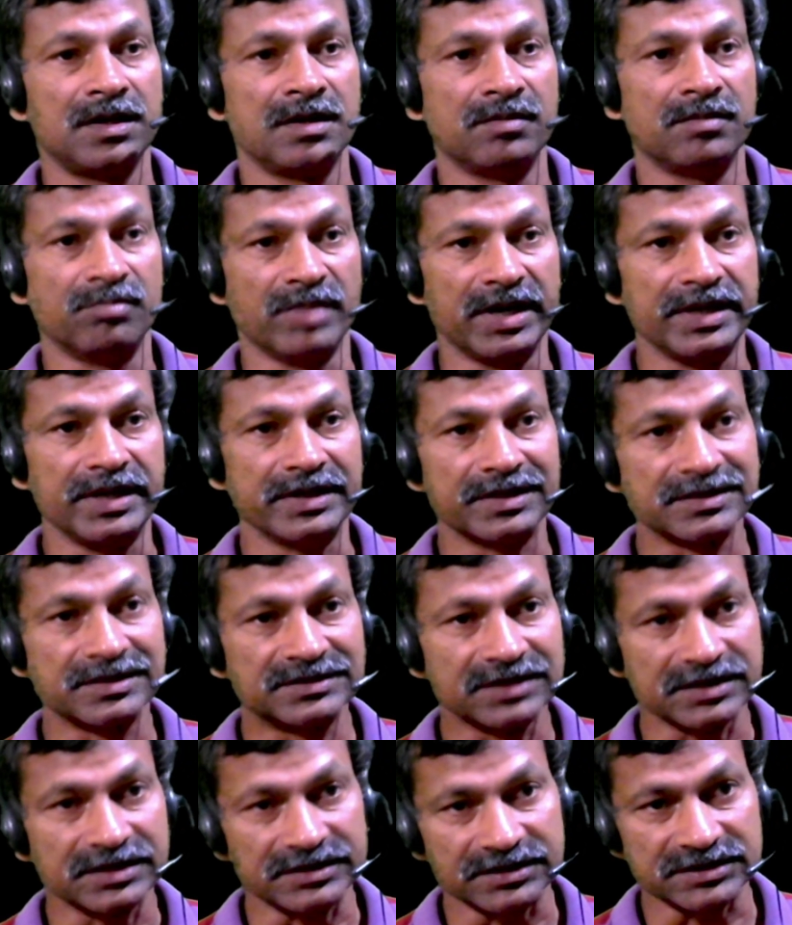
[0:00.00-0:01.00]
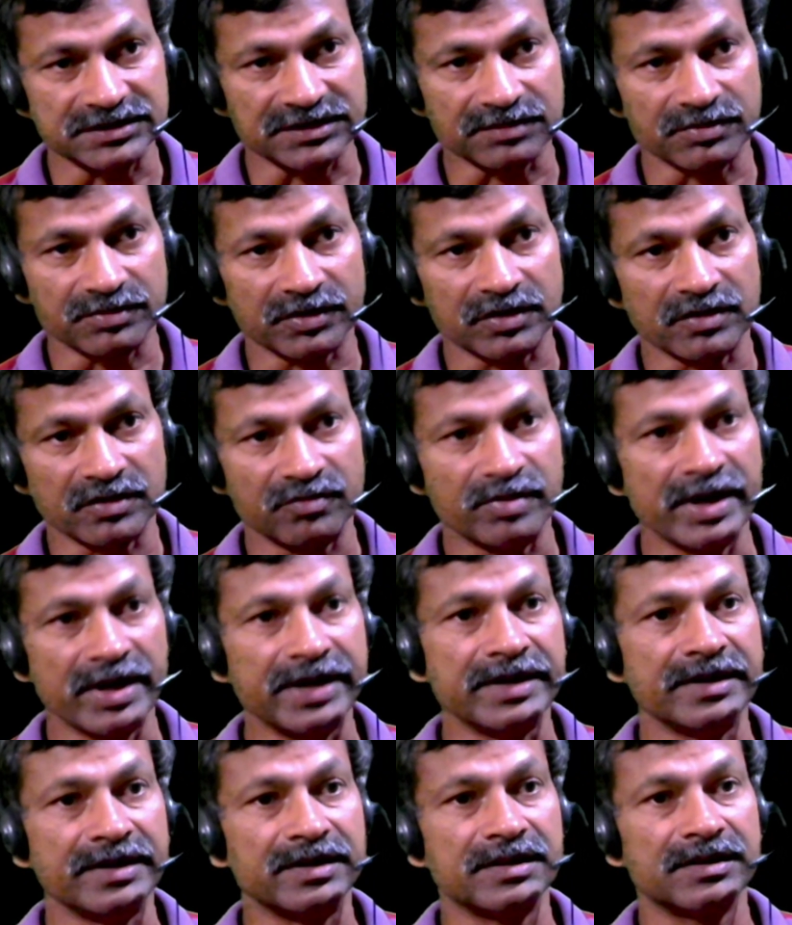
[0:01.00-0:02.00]
My research is supported
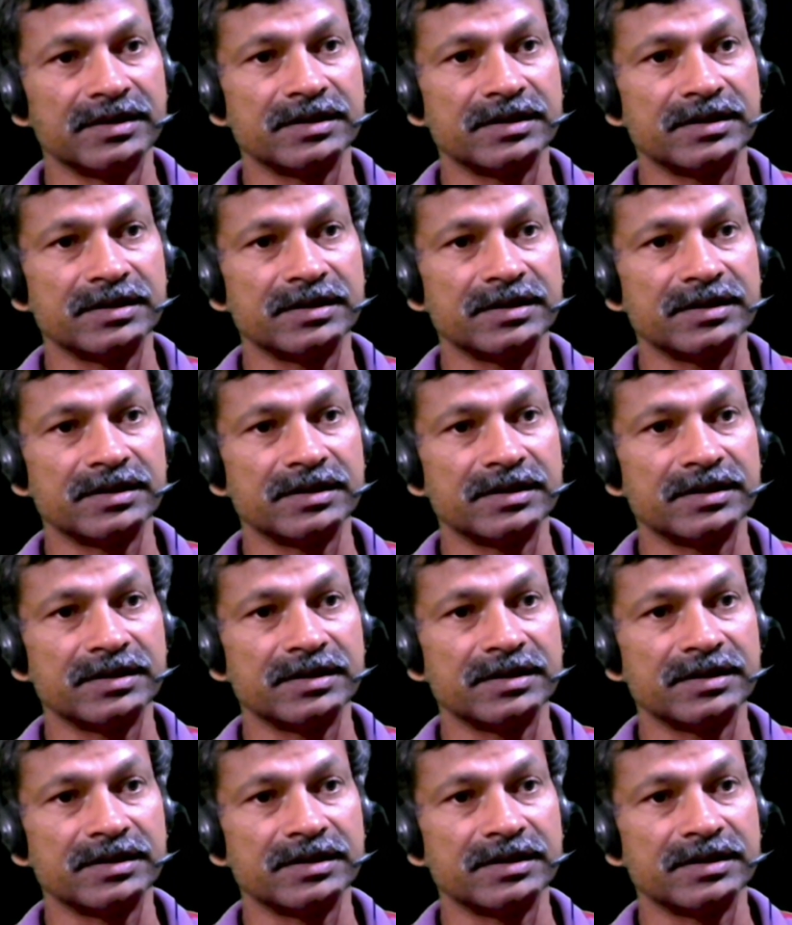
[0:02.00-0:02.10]
by